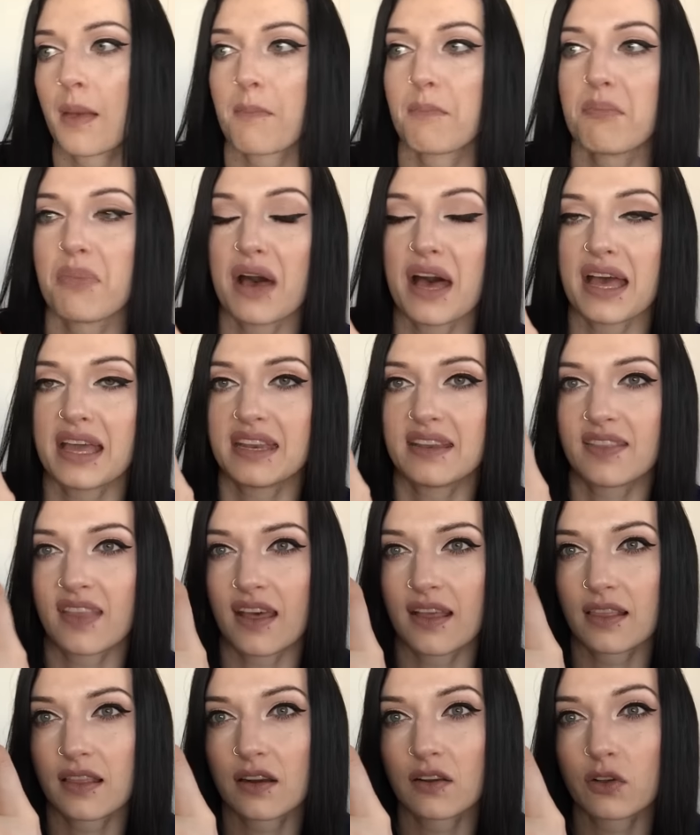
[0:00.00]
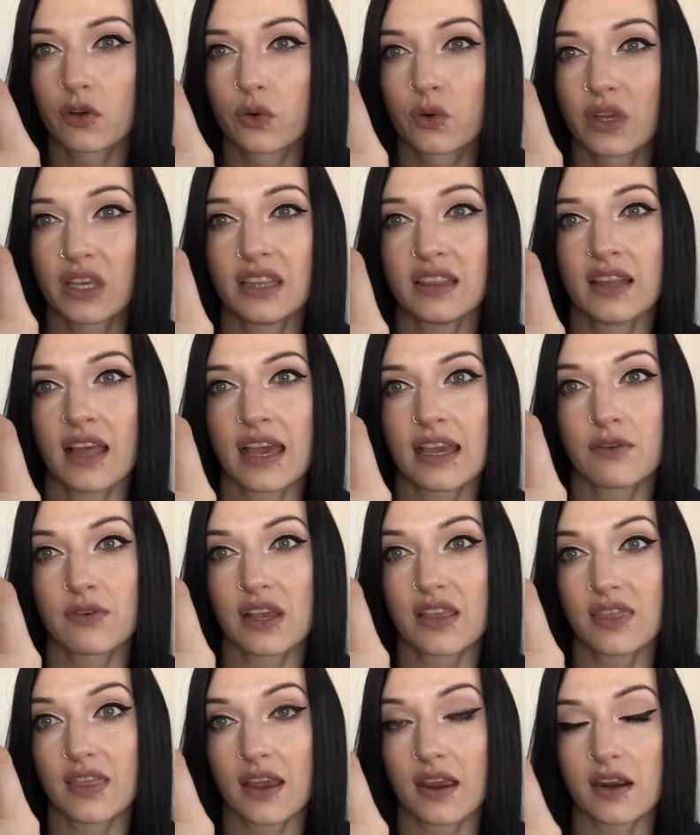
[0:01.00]
But that little green line
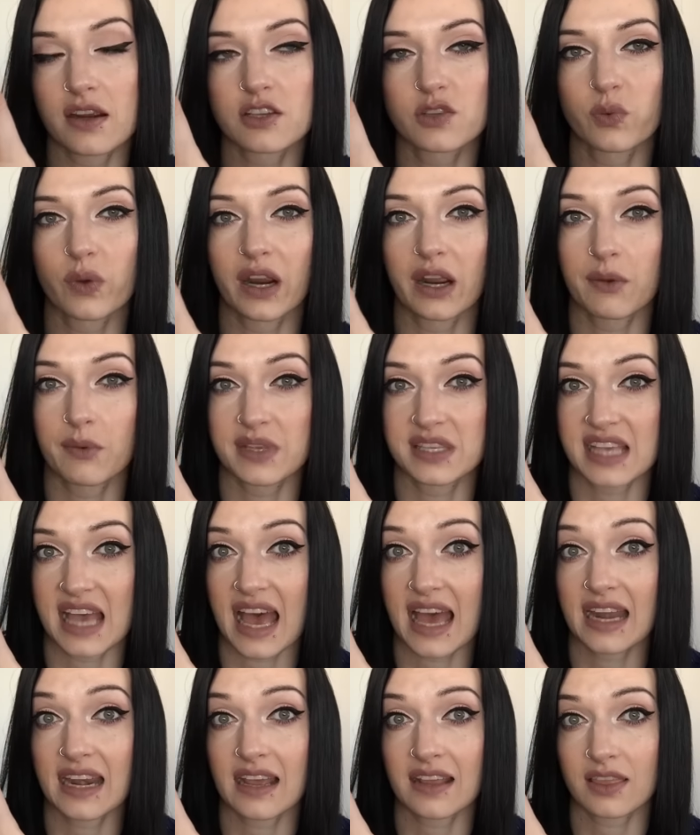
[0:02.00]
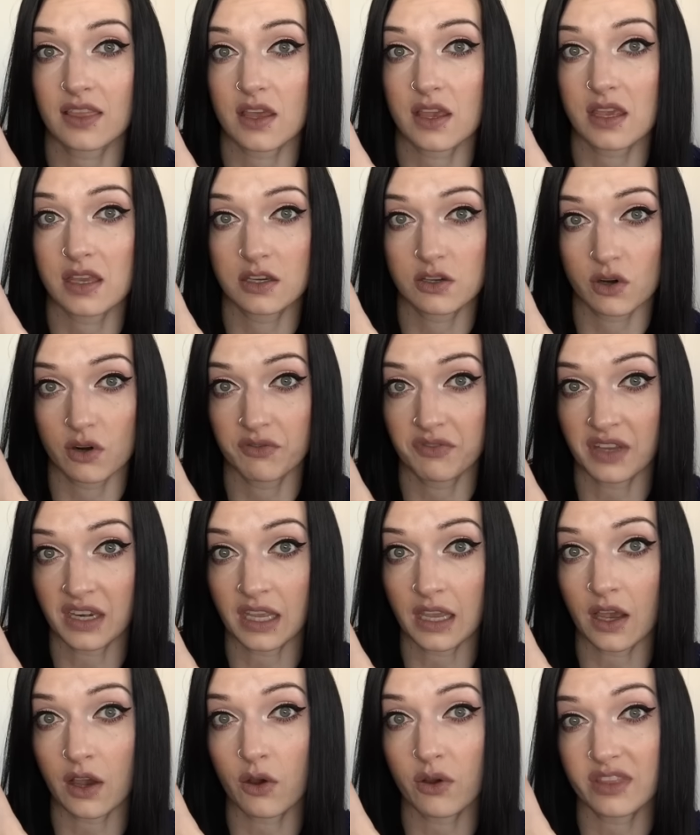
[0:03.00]
right there is where I was at the intro
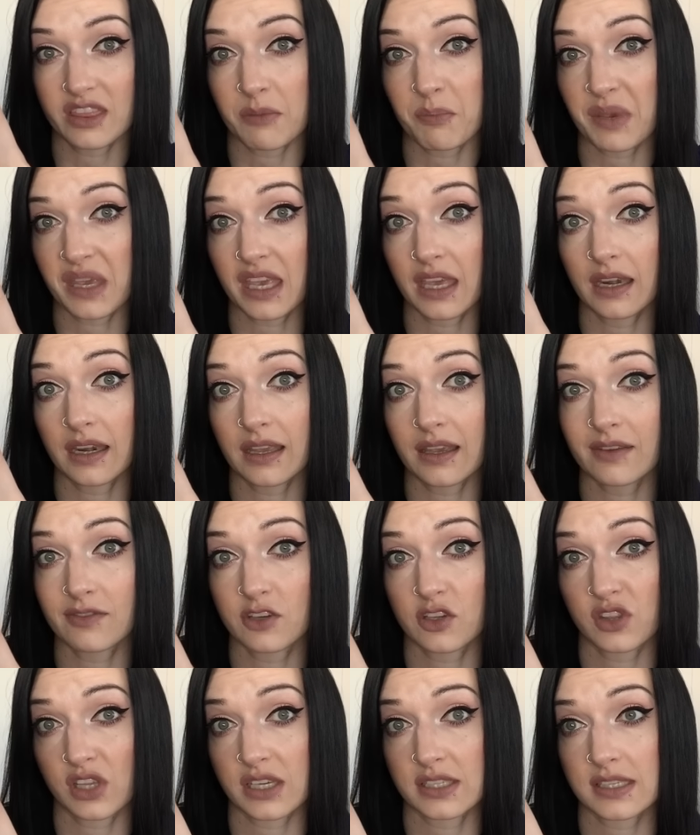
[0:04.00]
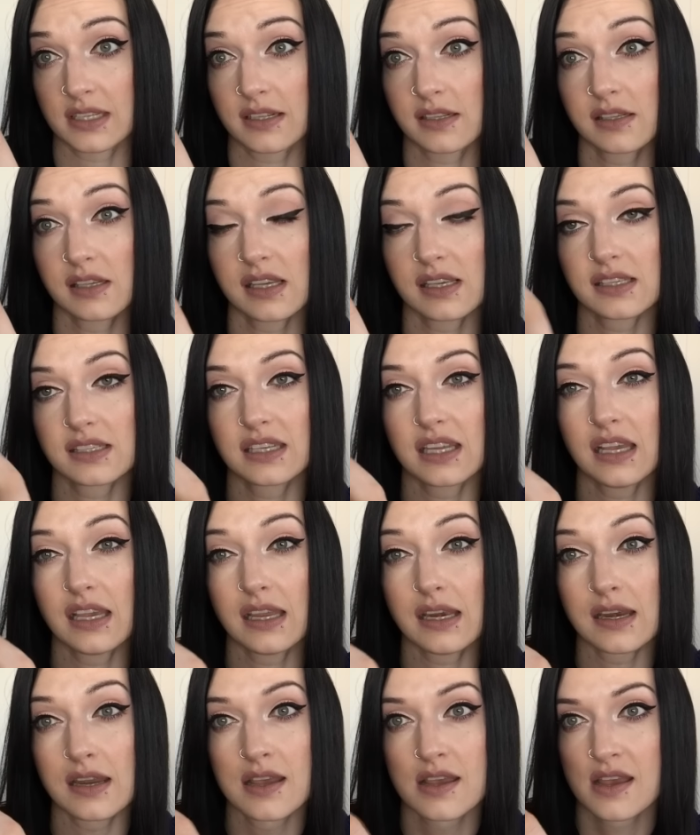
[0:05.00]
video at the beginning of
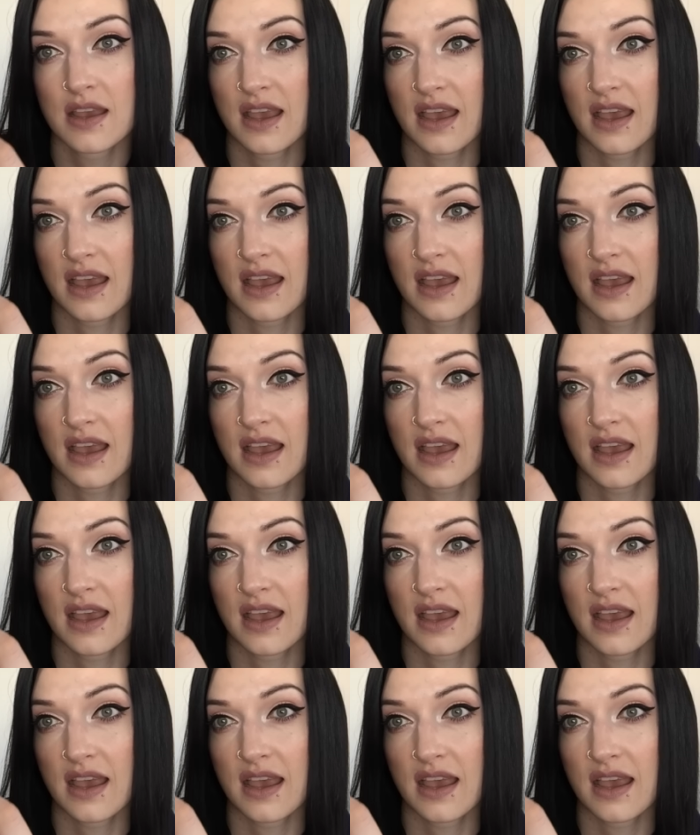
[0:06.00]
2016,